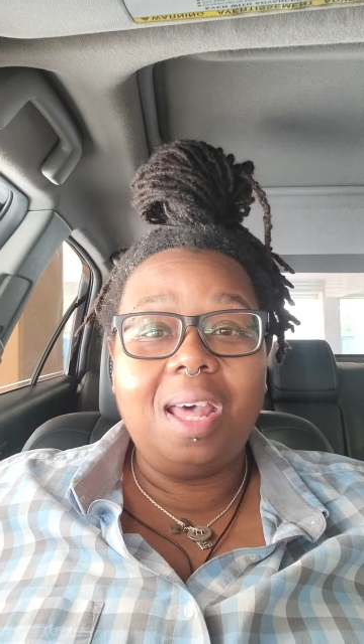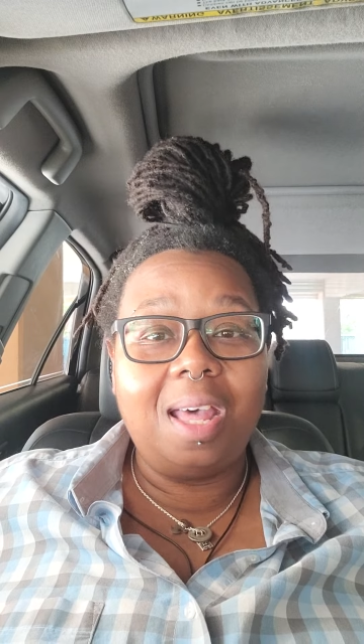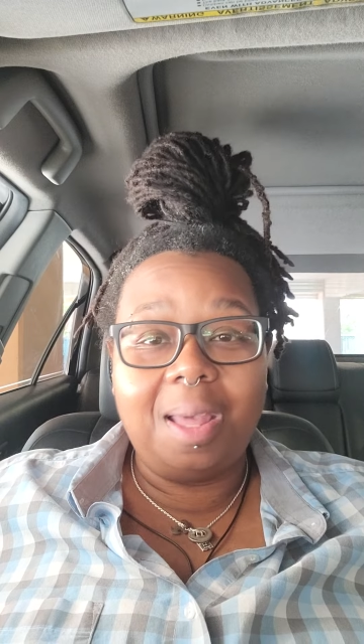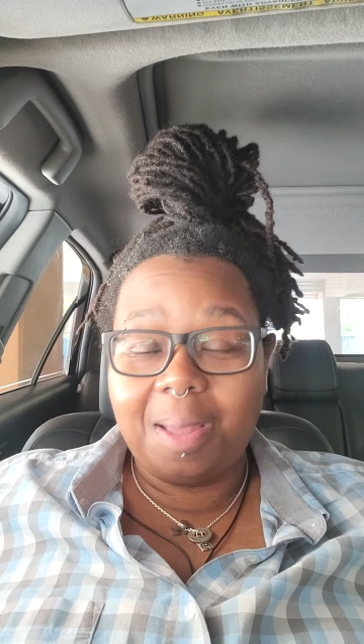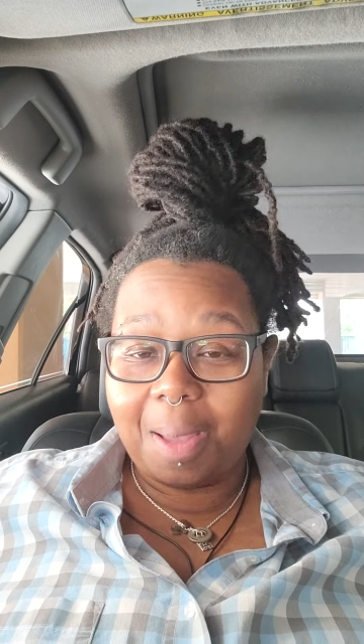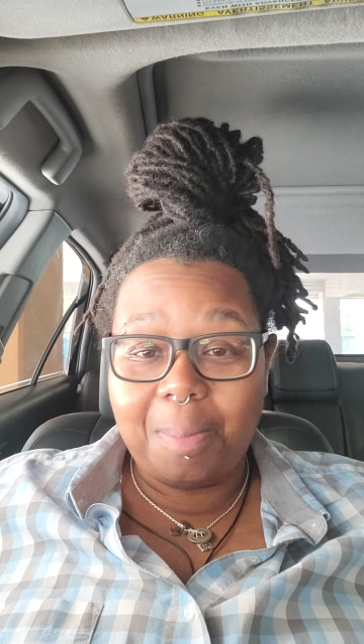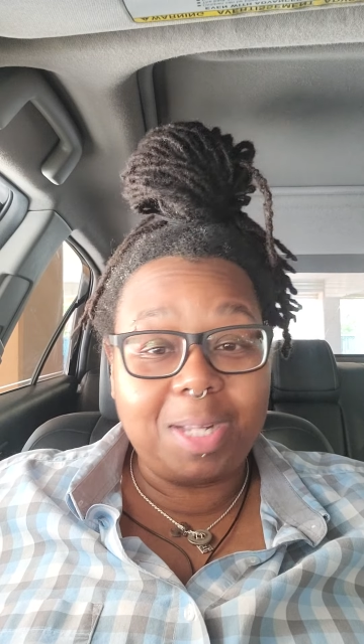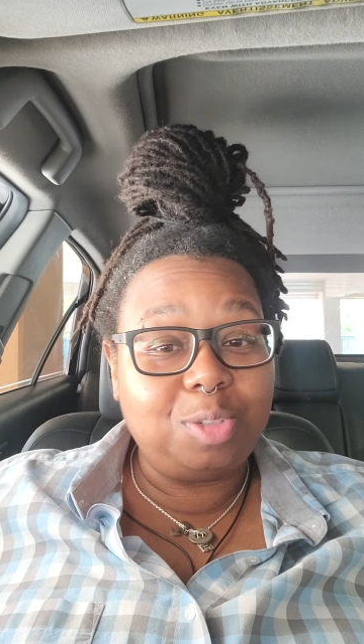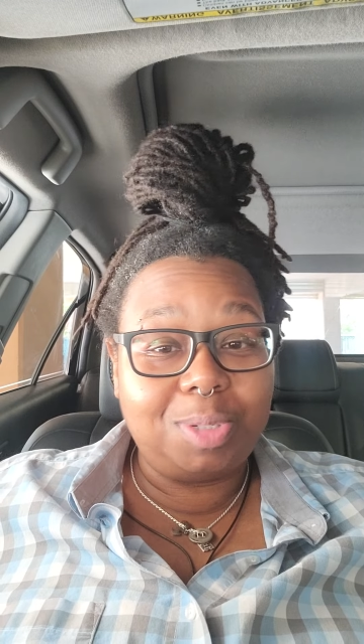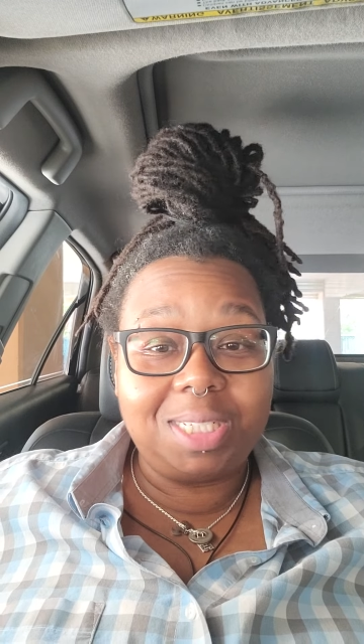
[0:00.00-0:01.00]
Uh, I'm
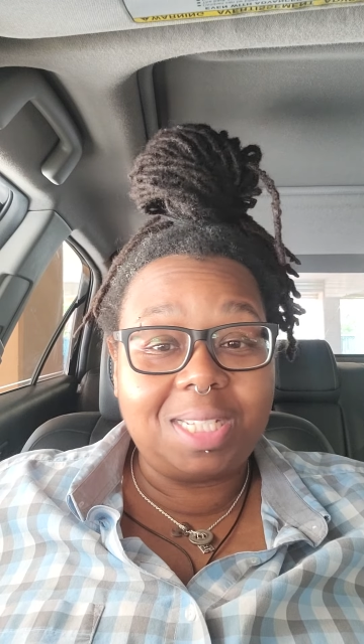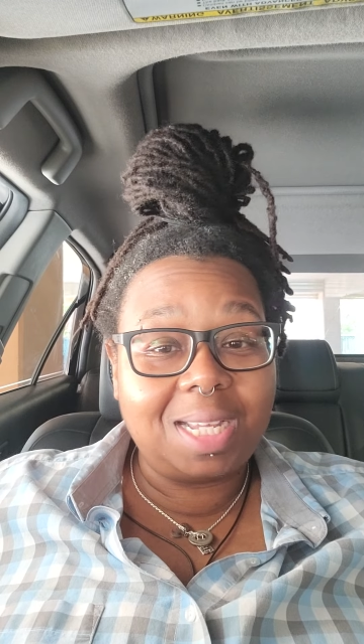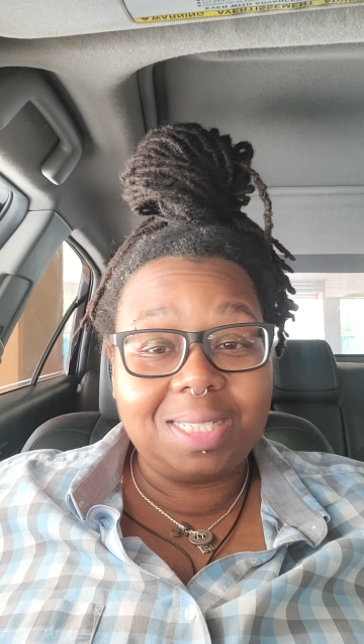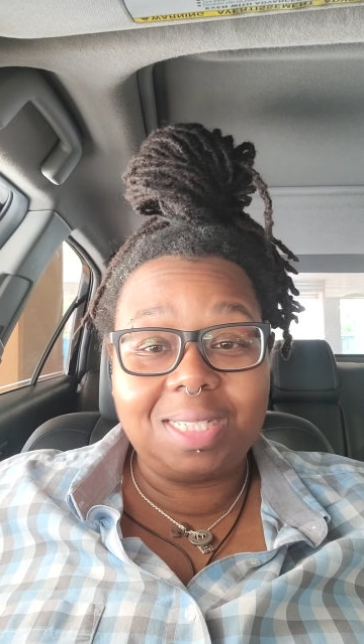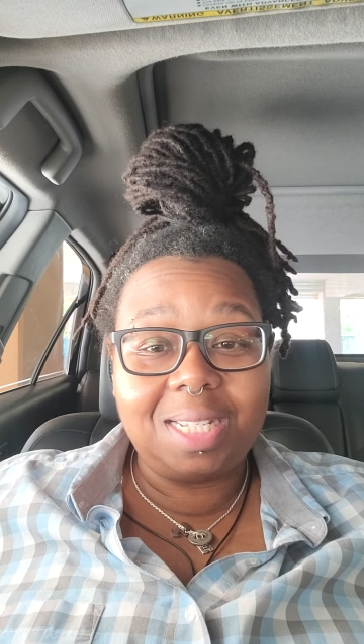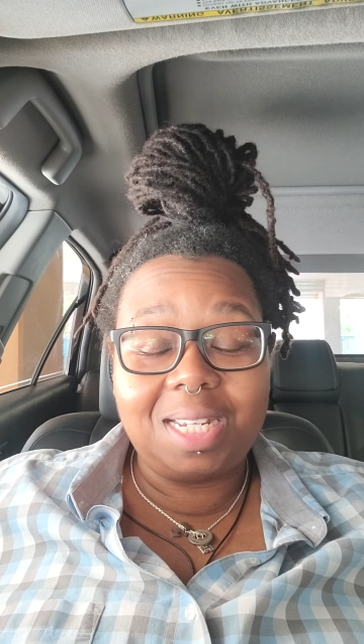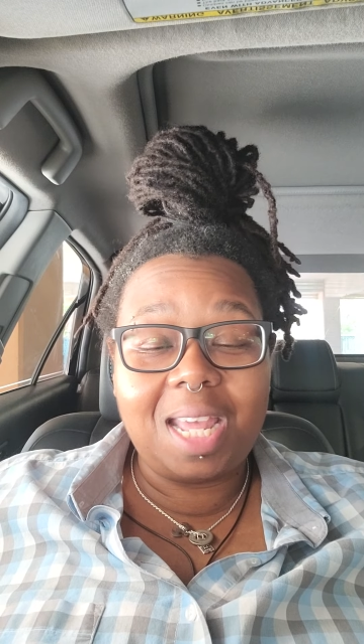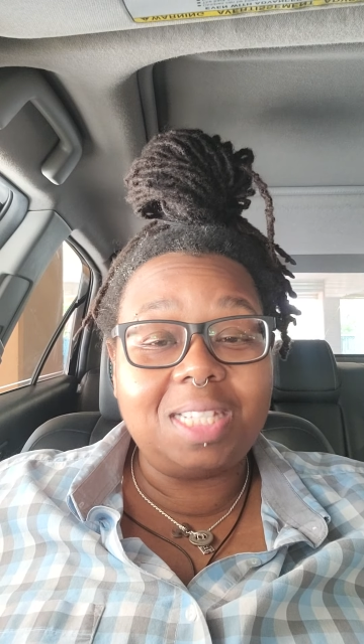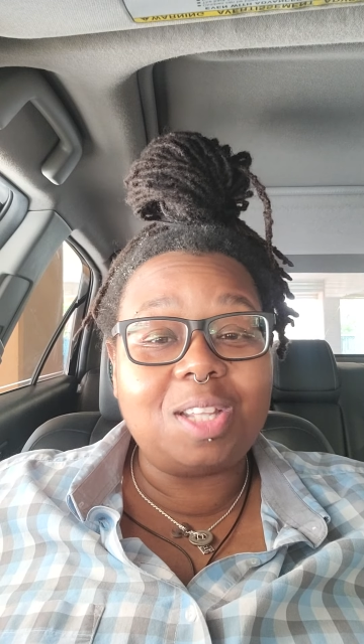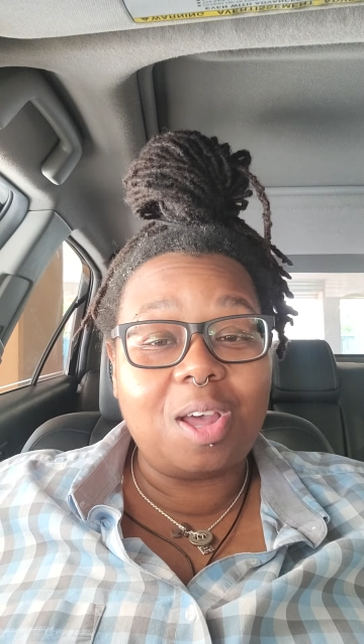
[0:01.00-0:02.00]
about 20 seconds in
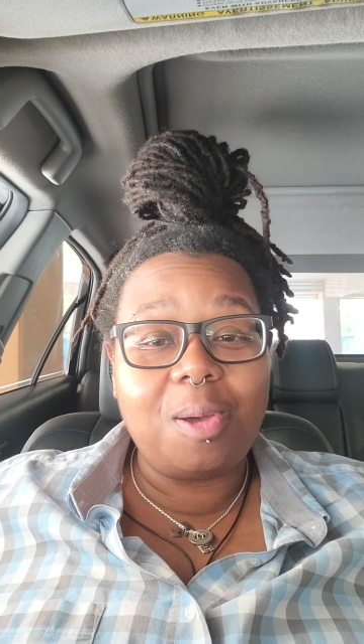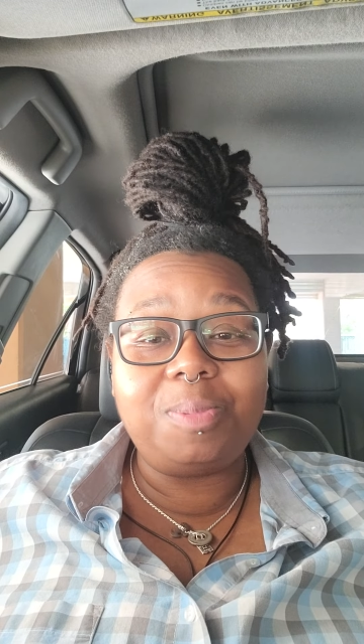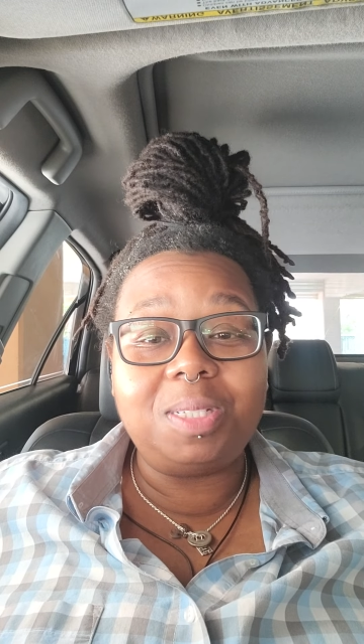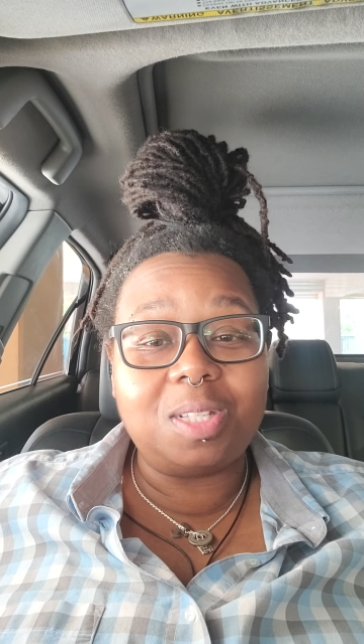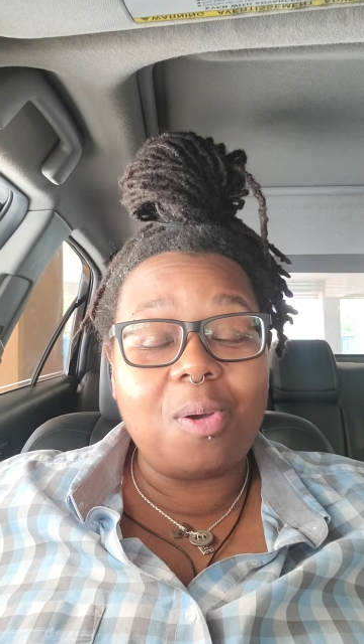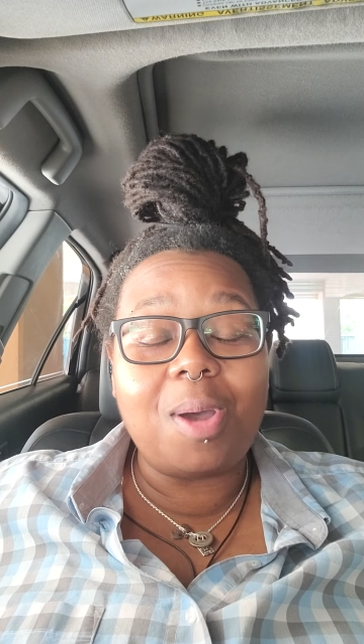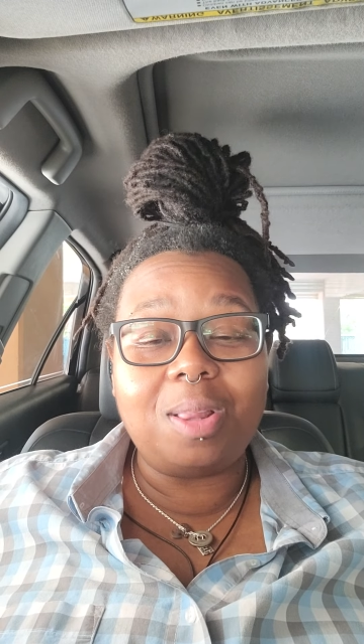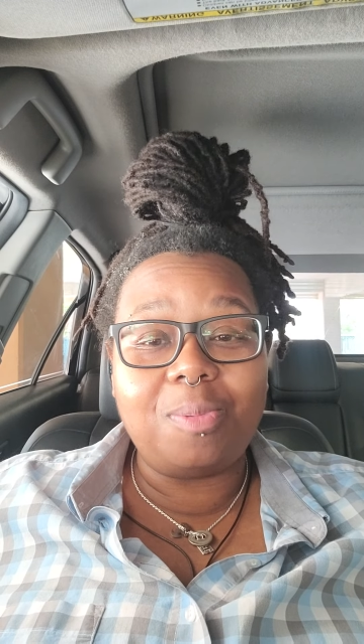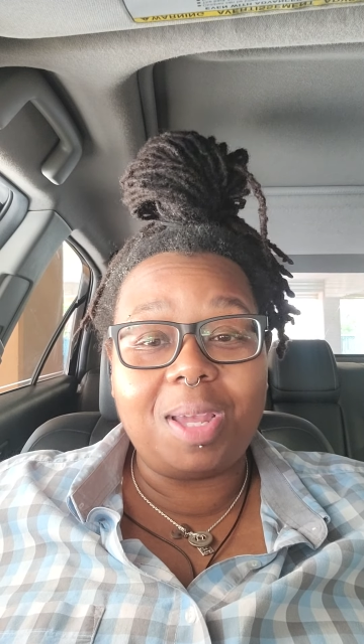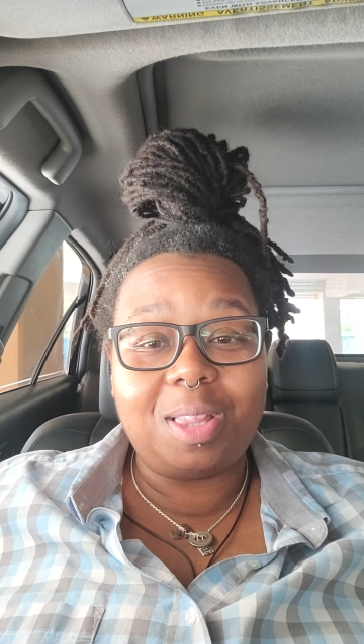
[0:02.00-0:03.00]
now, so I hope this go all
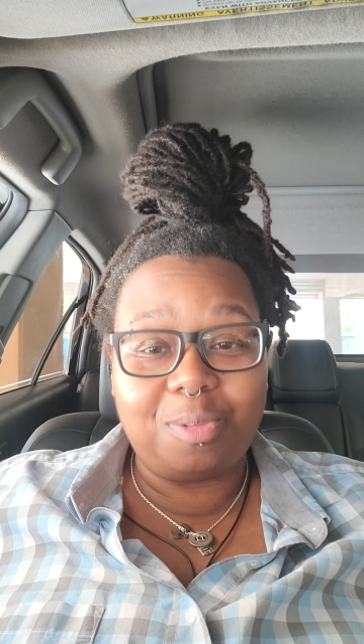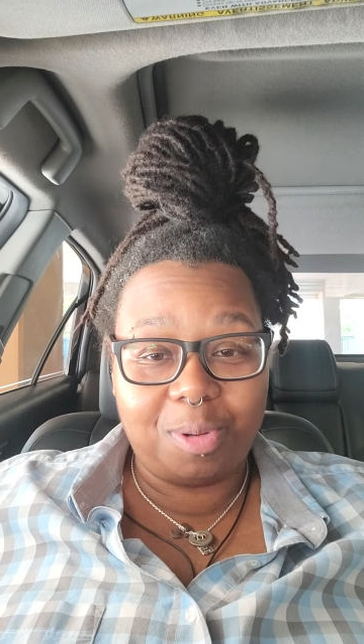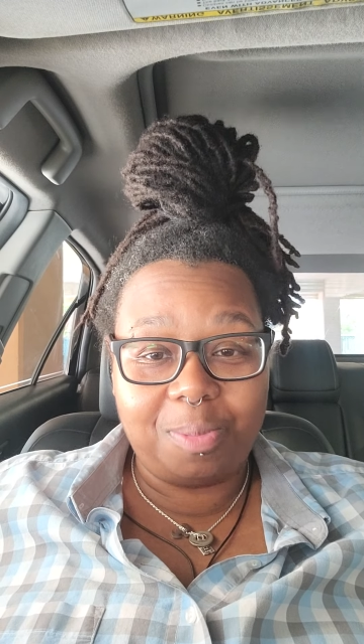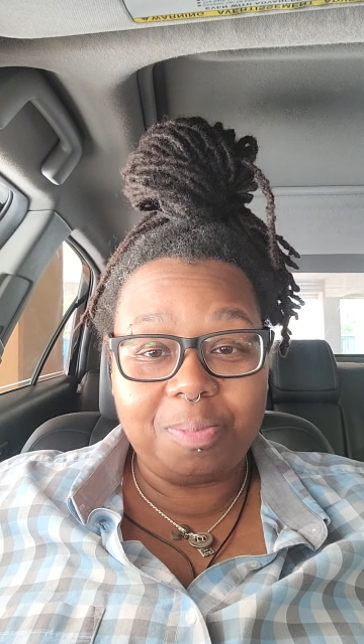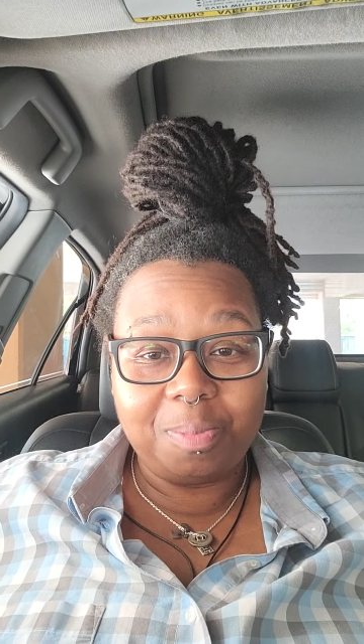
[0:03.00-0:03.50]
the way through.